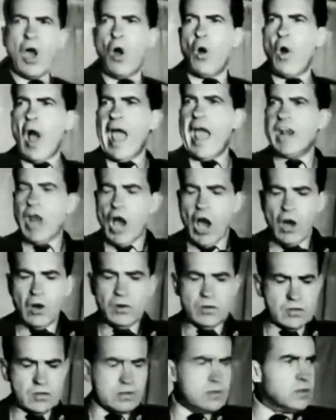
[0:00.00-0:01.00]
Oh, I
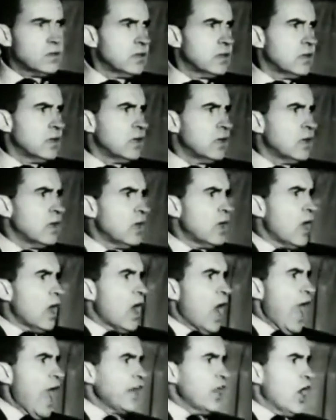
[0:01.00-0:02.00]
know.
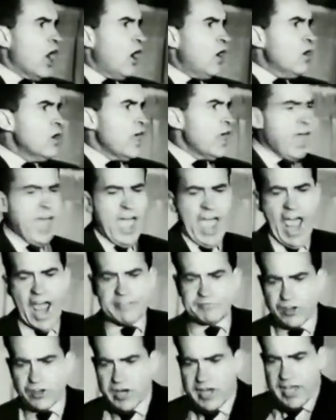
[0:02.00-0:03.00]
I know.
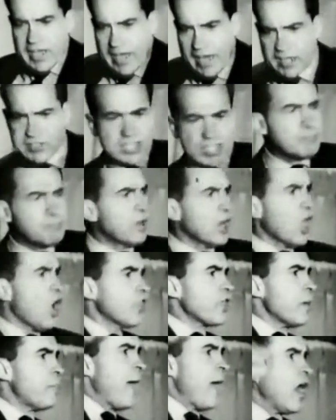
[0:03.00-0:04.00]
After he hits him below
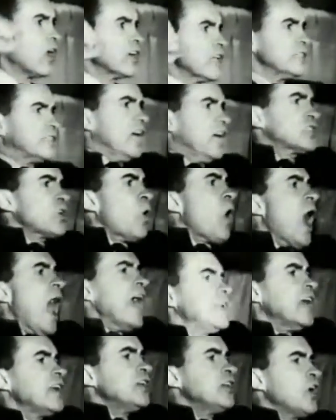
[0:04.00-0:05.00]
the belt, he says, oh, I
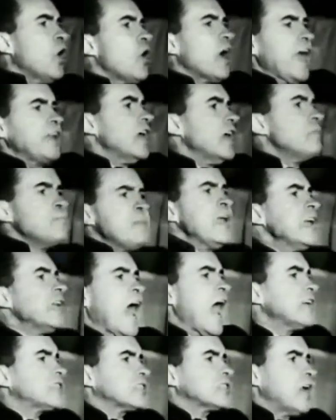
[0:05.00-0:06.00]
didn't do it. I didn't mean
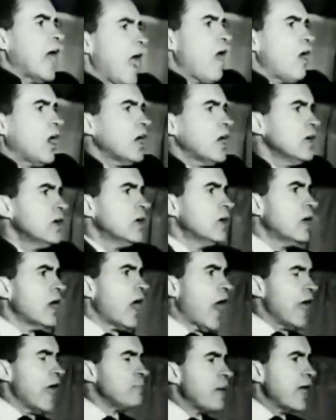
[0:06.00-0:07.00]
Eisenhower.
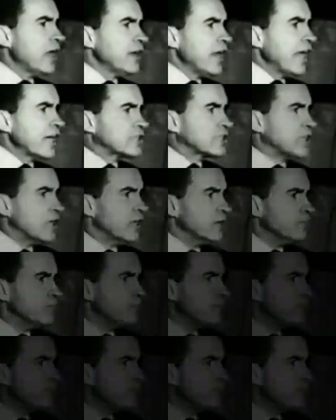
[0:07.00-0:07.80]
I meant Nixon.